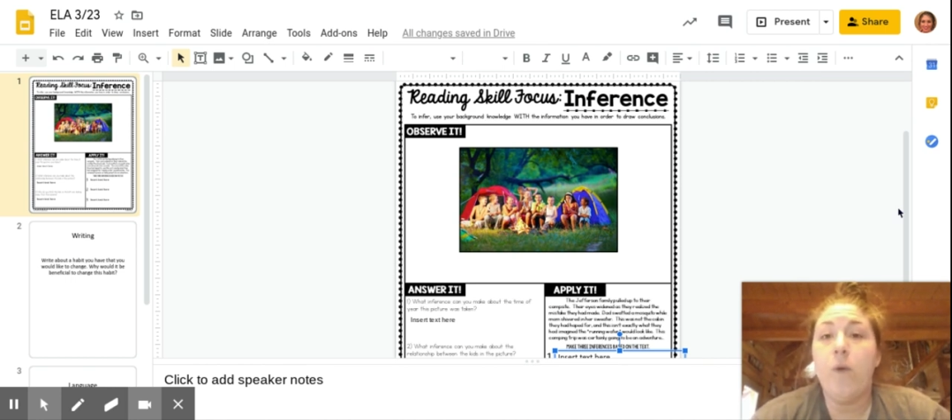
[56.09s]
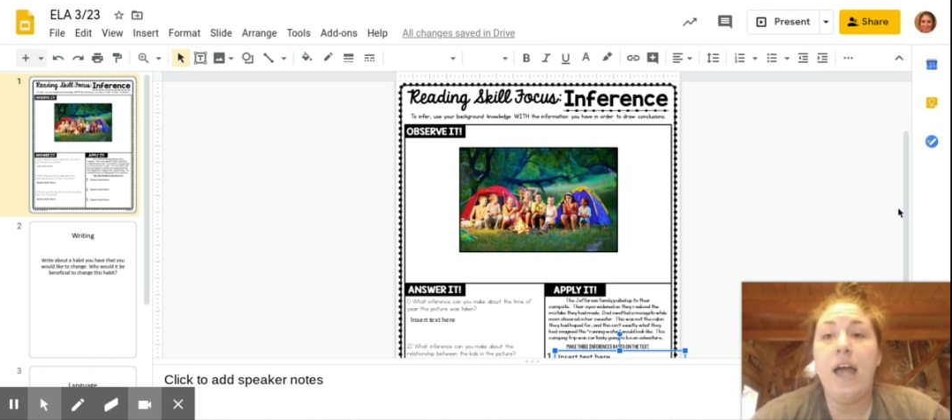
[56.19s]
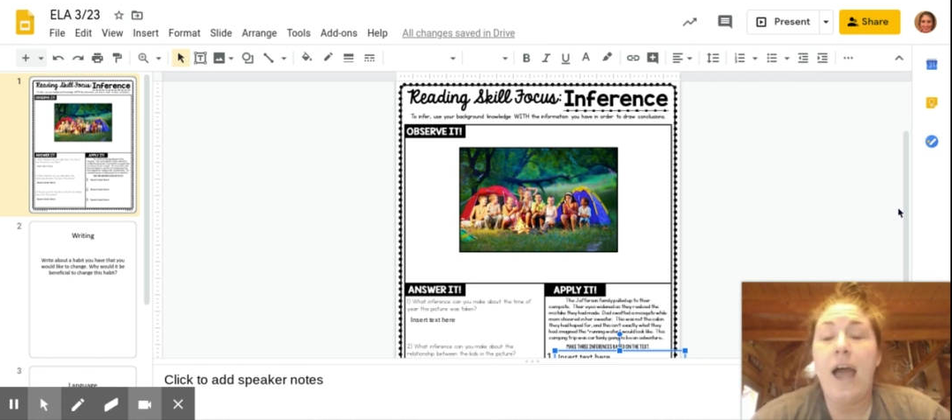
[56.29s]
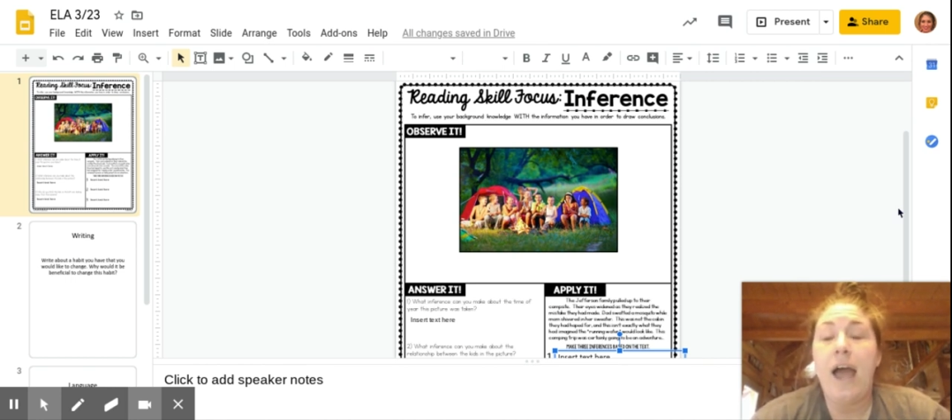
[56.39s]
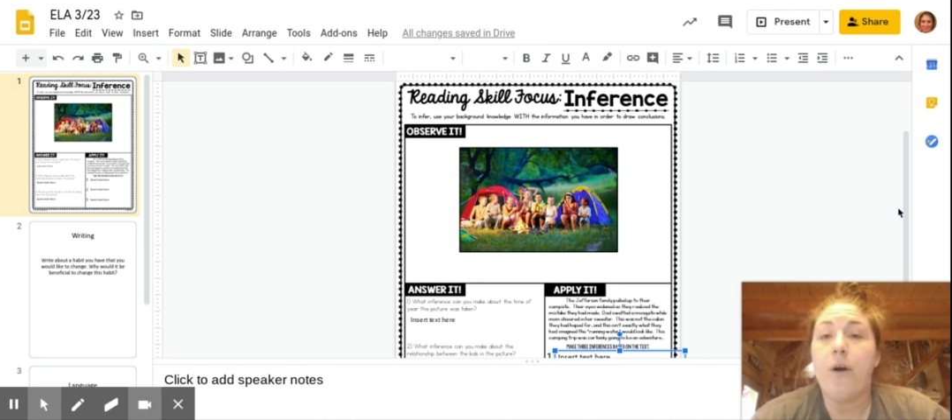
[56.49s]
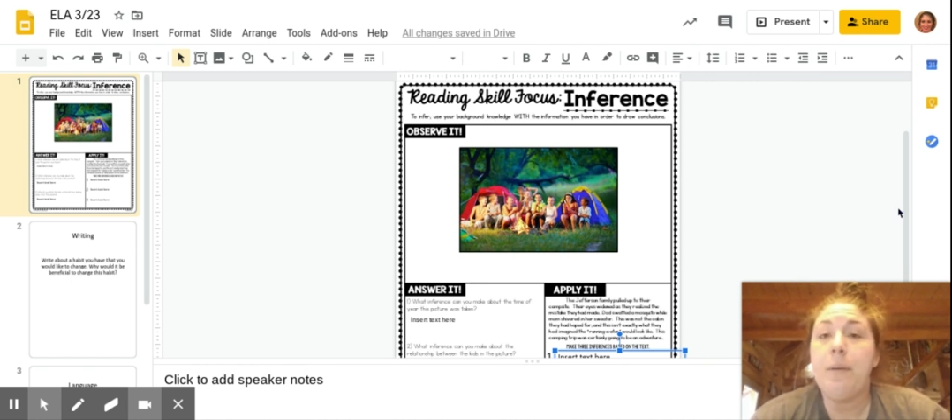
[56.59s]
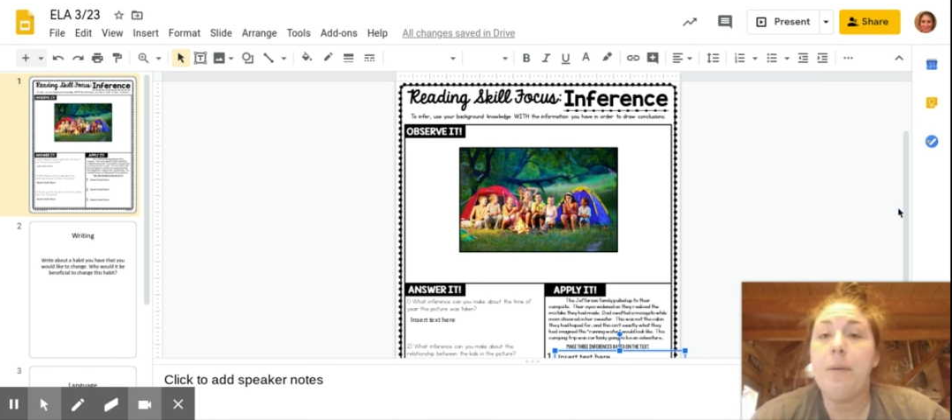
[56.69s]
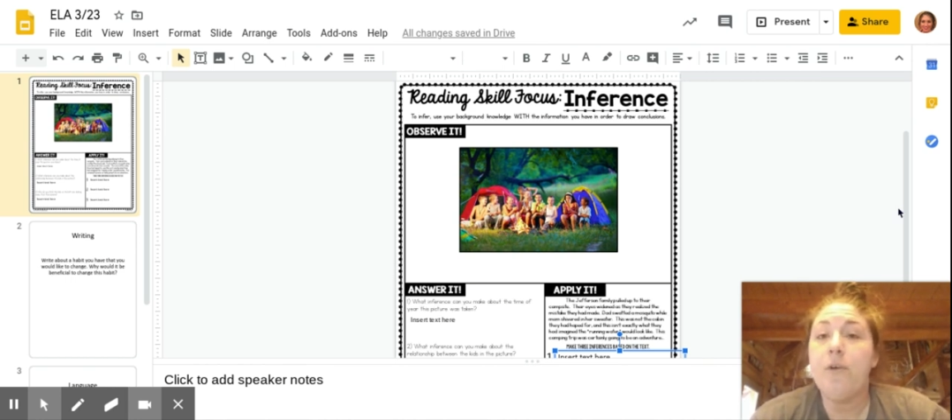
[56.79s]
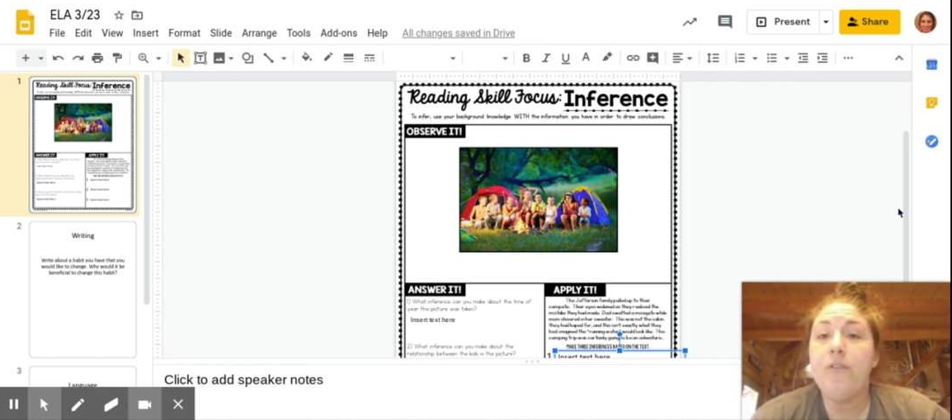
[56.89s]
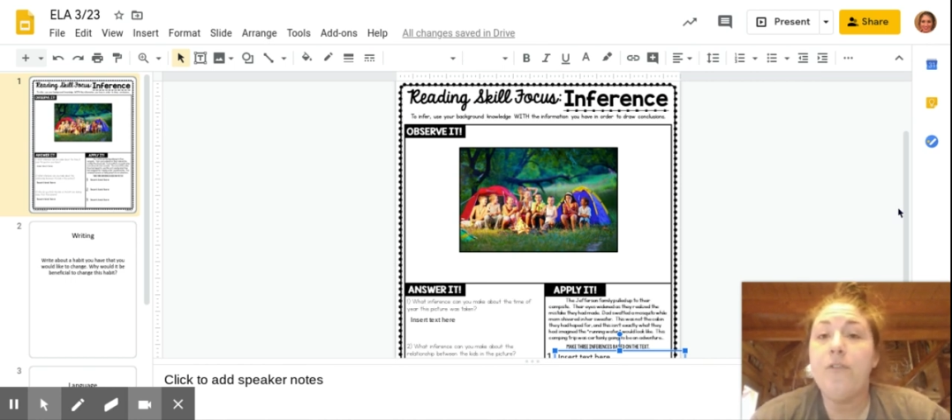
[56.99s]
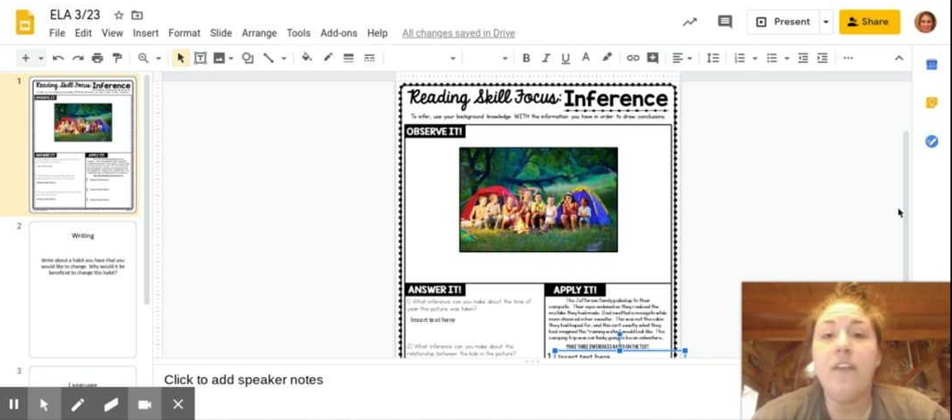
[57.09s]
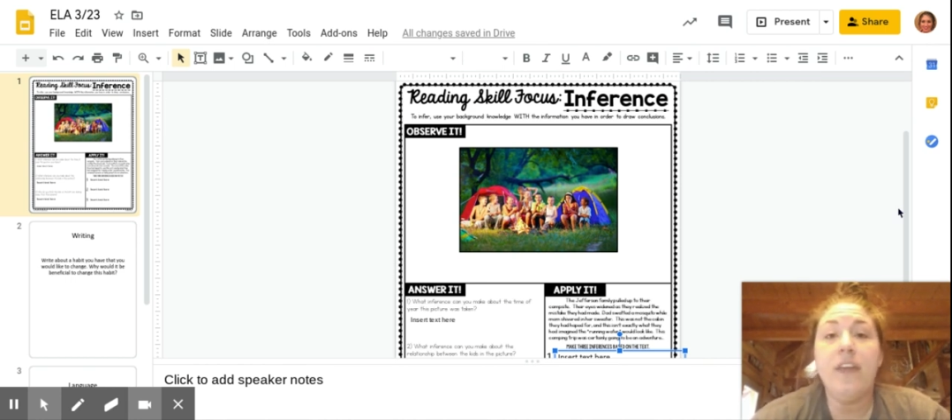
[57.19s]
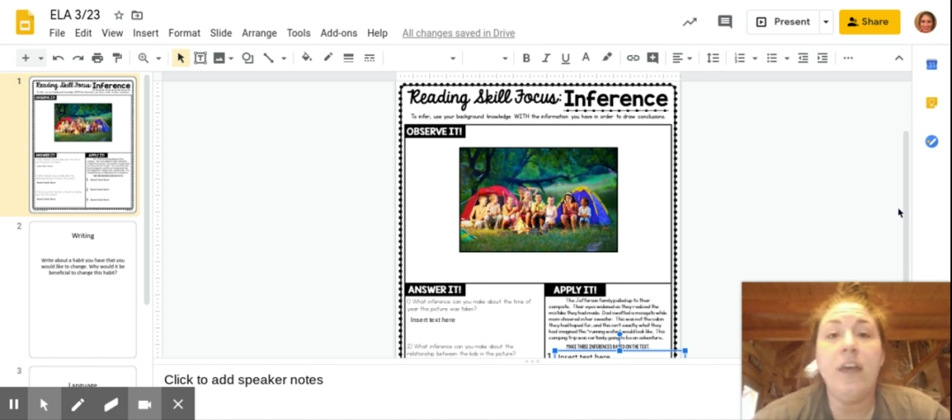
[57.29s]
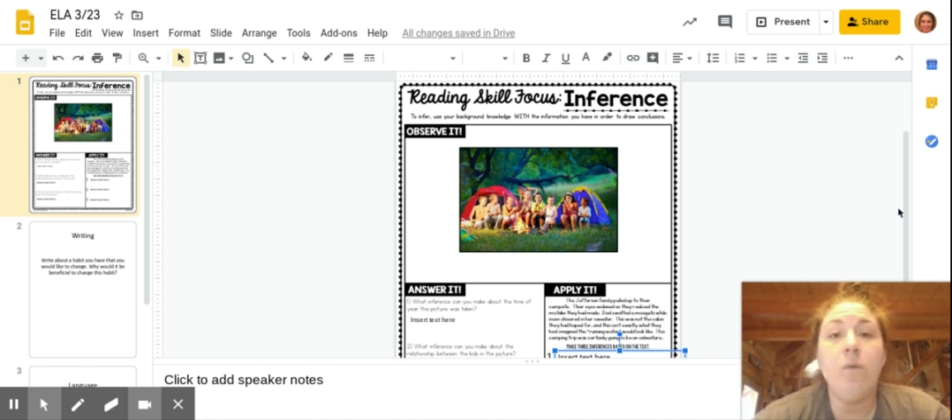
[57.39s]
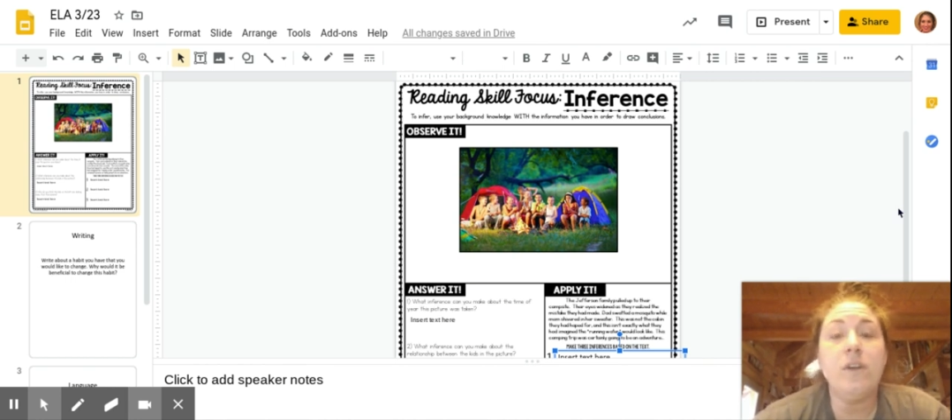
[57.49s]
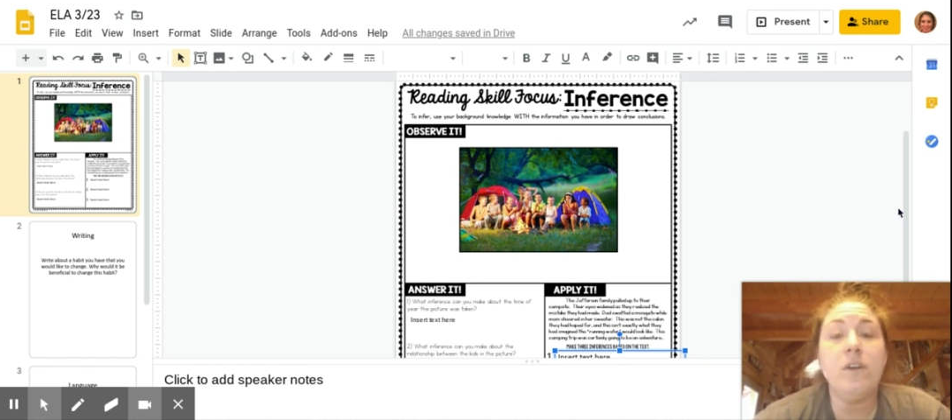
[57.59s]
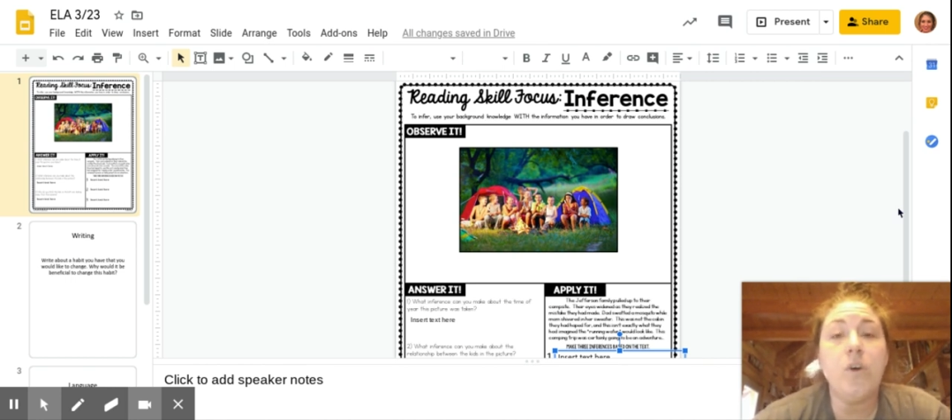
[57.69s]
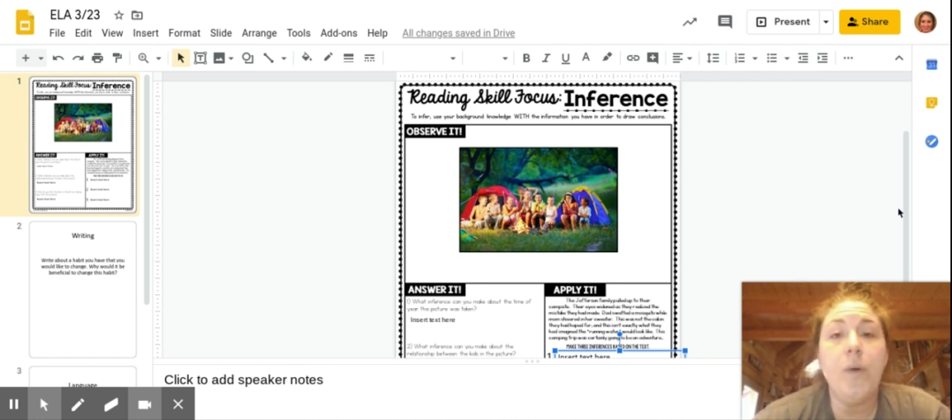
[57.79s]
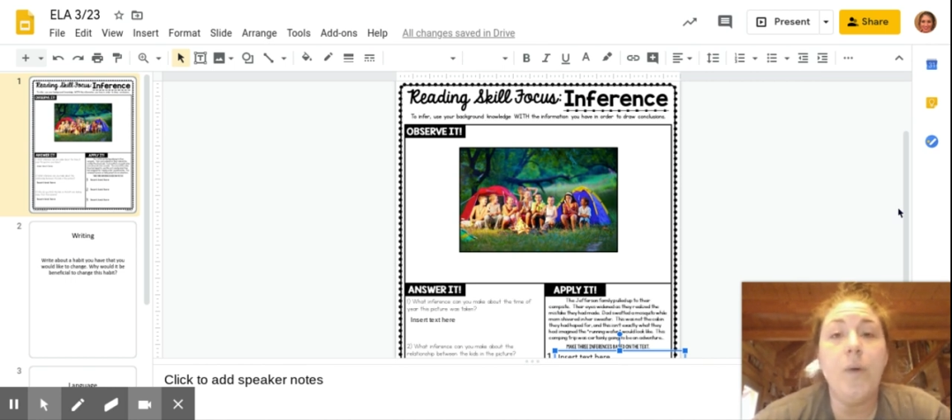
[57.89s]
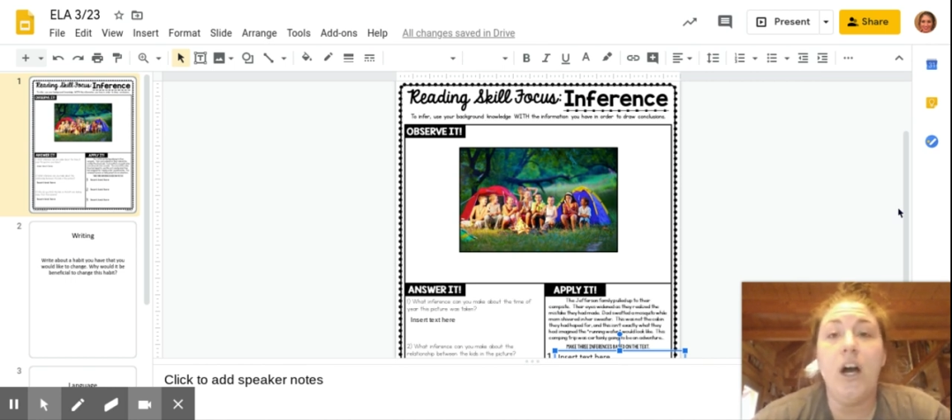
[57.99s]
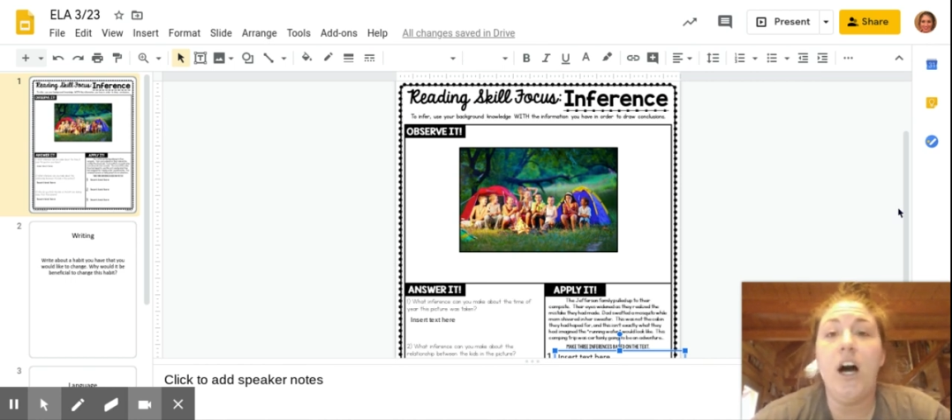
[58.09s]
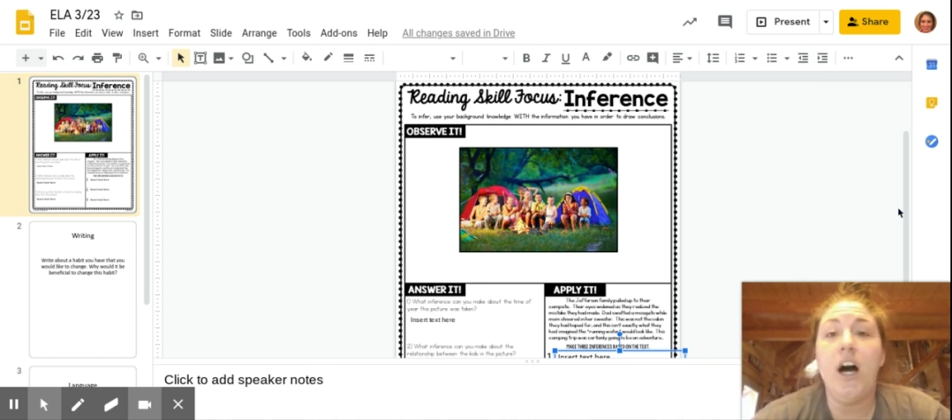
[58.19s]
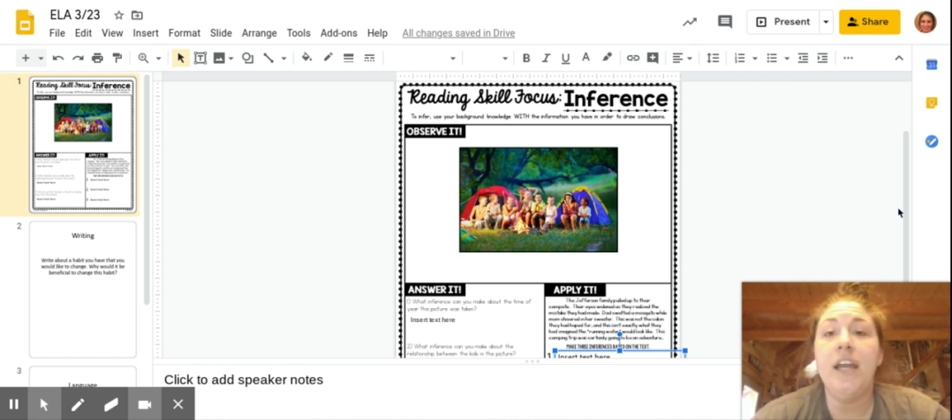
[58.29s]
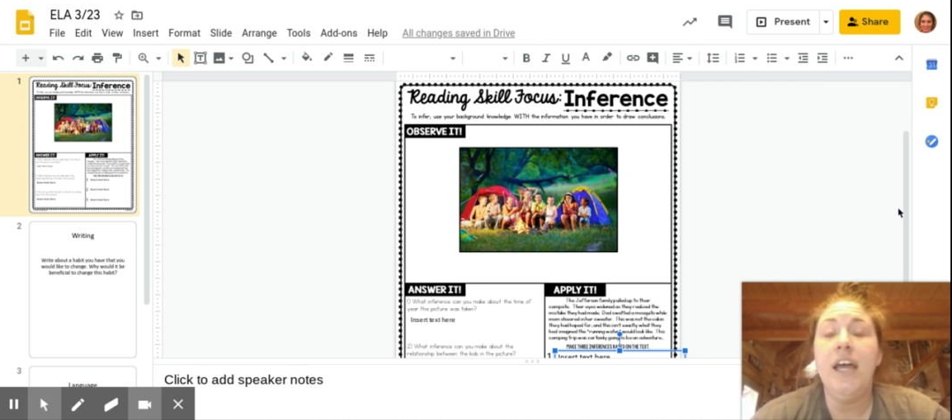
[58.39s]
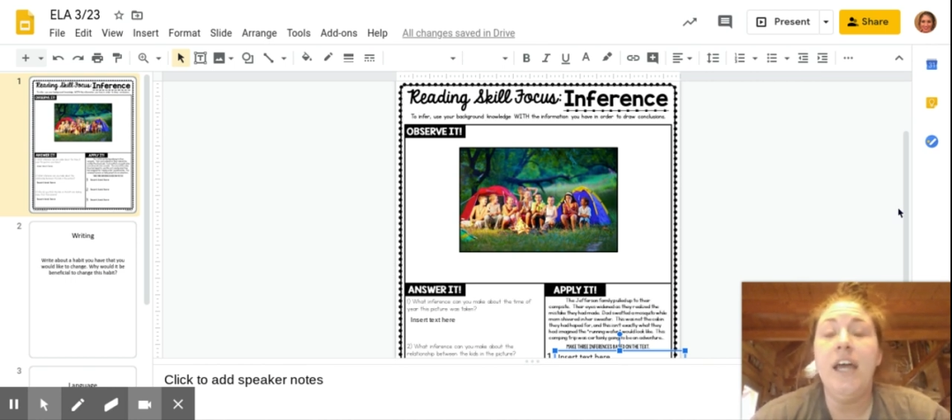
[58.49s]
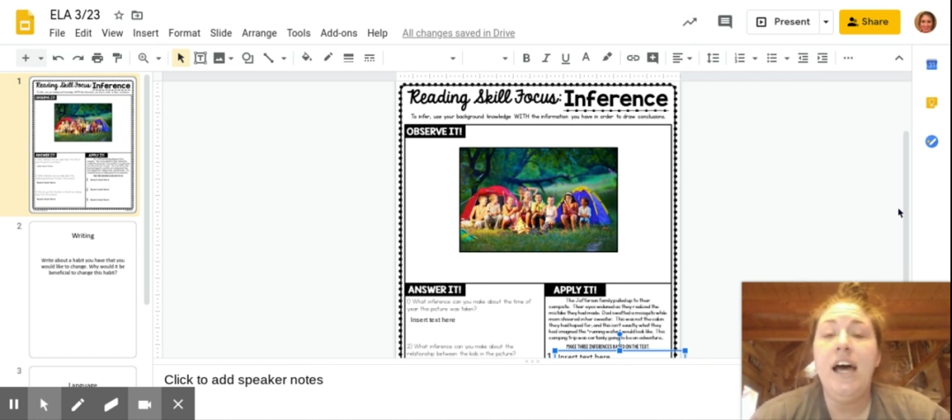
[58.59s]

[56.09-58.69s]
How are people feeling? What's going on?